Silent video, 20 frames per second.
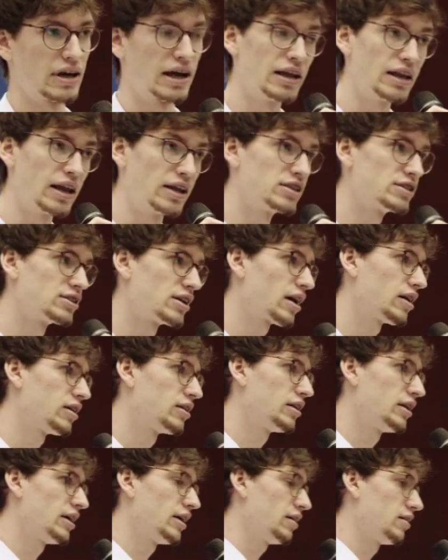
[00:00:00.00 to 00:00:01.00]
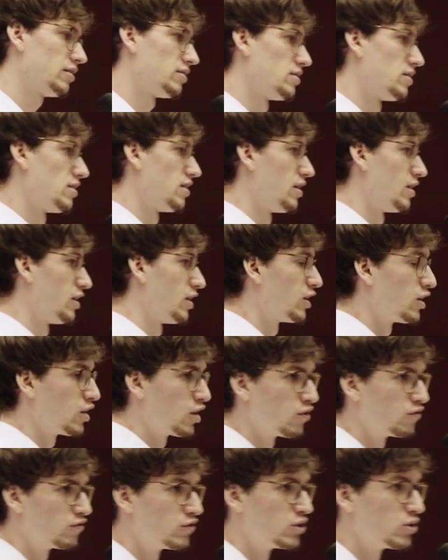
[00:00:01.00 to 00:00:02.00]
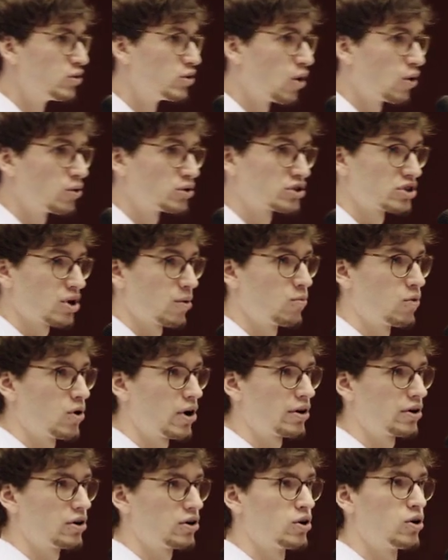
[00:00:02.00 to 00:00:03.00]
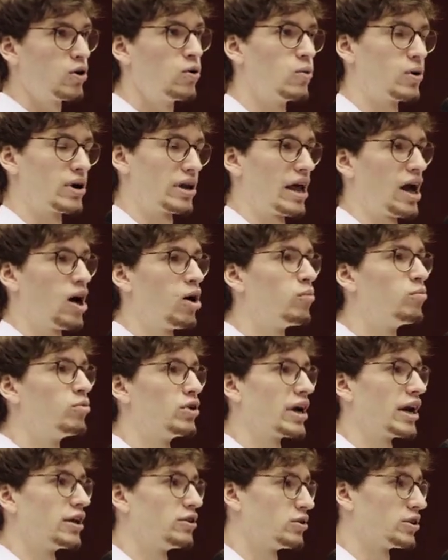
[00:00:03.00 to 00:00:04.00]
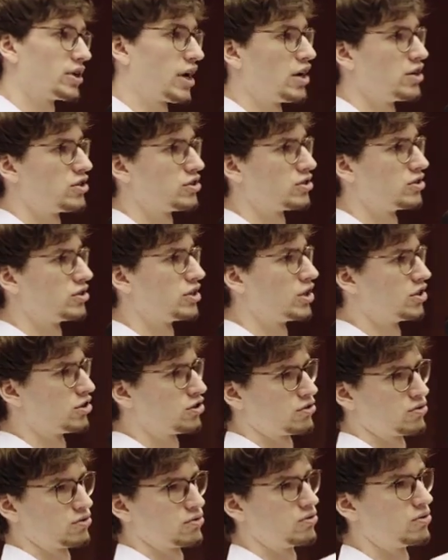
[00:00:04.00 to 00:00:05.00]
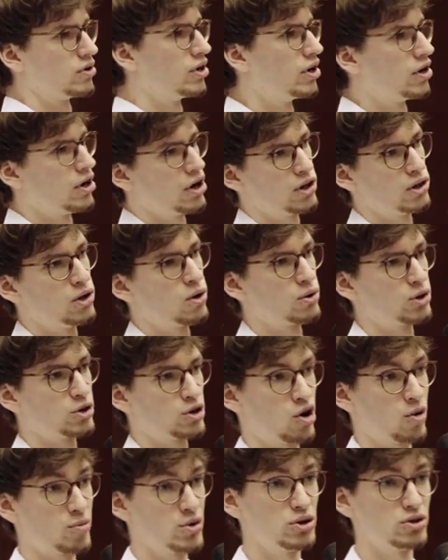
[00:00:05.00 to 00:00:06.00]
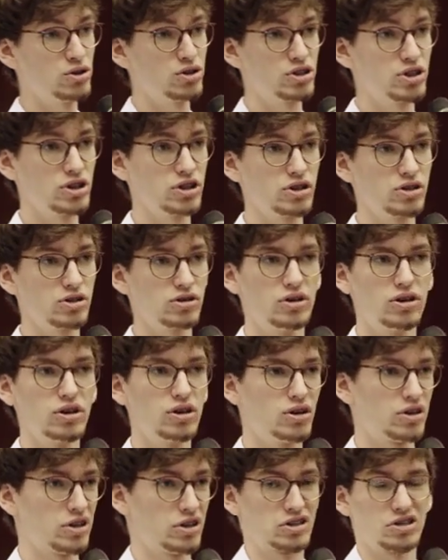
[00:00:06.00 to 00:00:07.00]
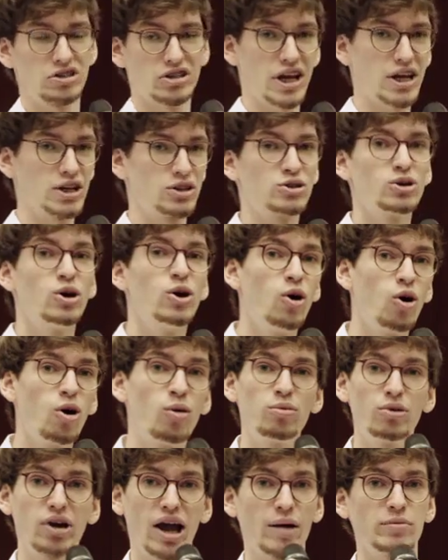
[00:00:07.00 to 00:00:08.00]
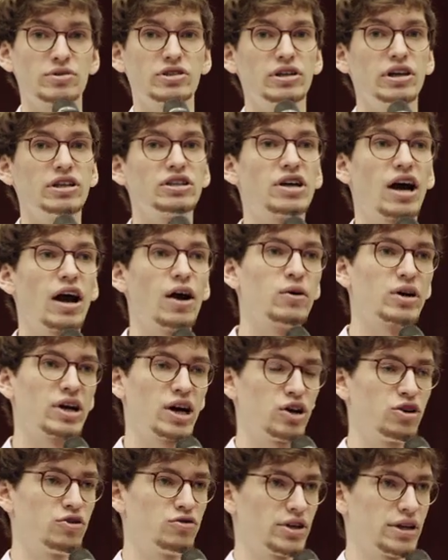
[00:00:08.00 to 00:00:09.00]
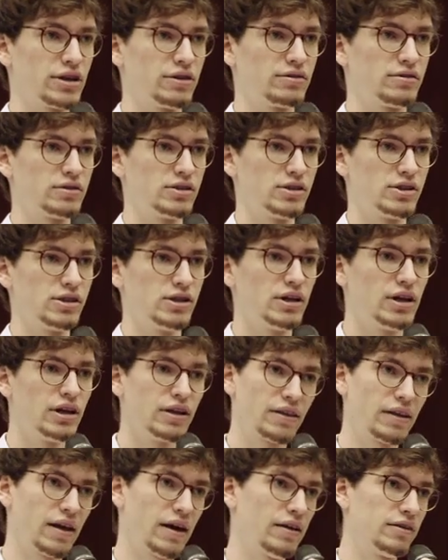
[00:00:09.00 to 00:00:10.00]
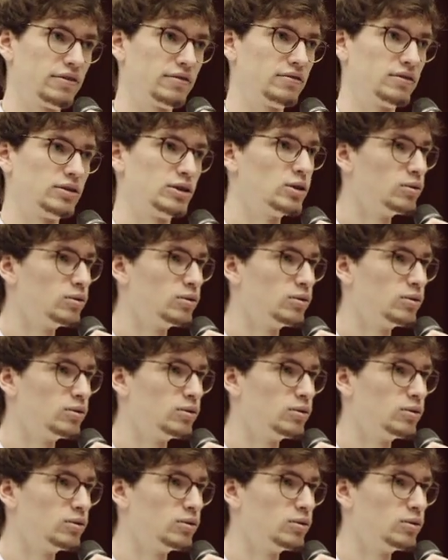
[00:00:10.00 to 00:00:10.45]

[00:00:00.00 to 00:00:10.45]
And secondly, if you know someone who could help bring education into a local community, a state, or perhaps an entire country, then